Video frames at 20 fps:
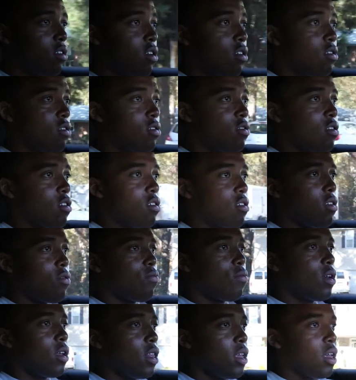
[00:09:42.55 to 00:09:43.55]
You know, you can just
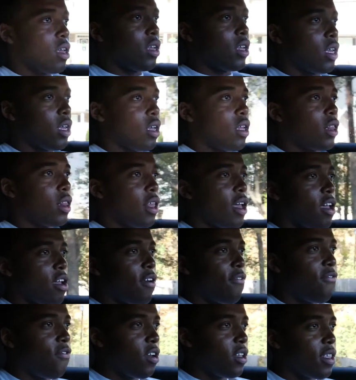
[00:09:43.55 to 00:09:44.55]
really lay
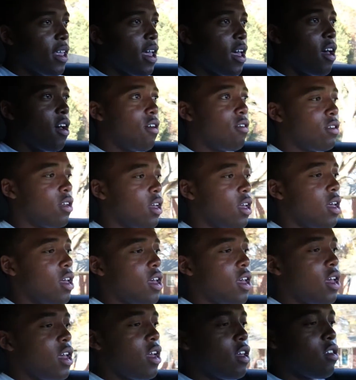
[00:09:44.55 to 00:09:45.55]
your foot down,
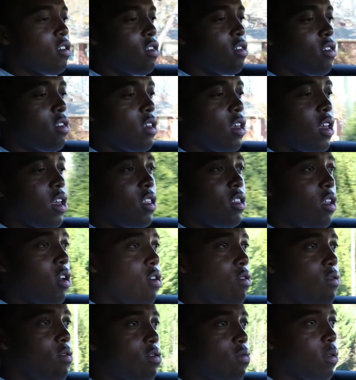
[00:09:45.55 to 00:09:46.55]
and it
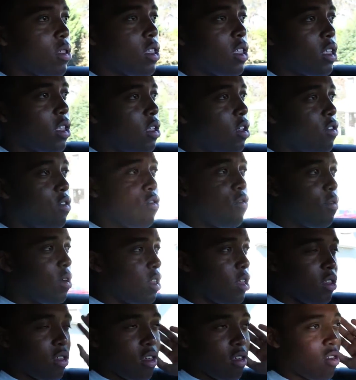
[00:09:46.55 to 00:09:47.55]
knows what to do,
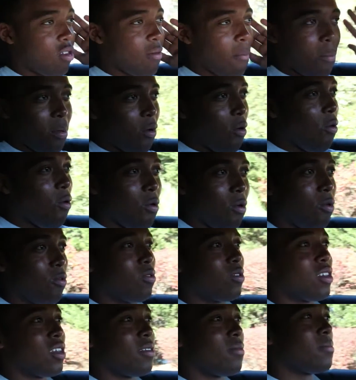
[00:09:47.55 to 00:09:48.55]
and it just
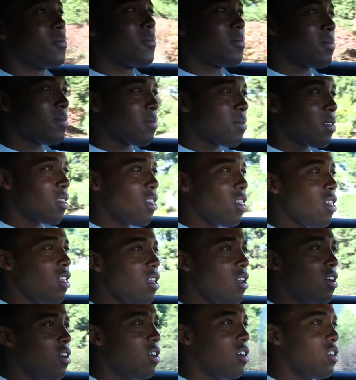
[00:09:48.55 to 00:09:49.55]
pulls. And
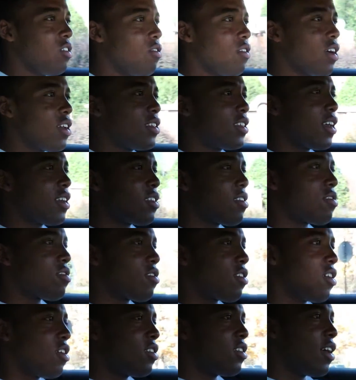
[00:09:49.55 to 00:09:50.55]
I'm gonna go ahead and take this
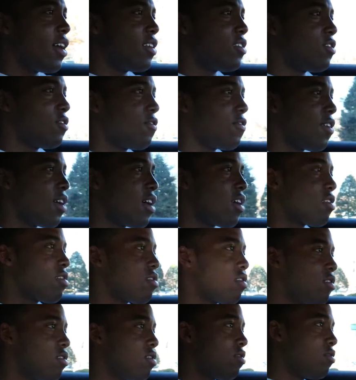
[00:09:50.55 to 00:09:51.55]
turn, not too
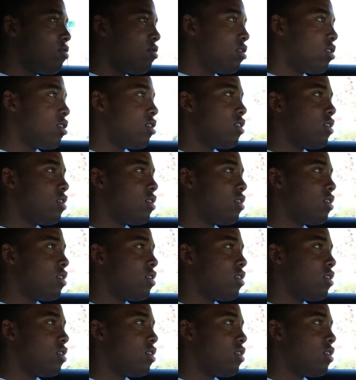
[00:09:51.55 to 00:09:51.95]
fast though.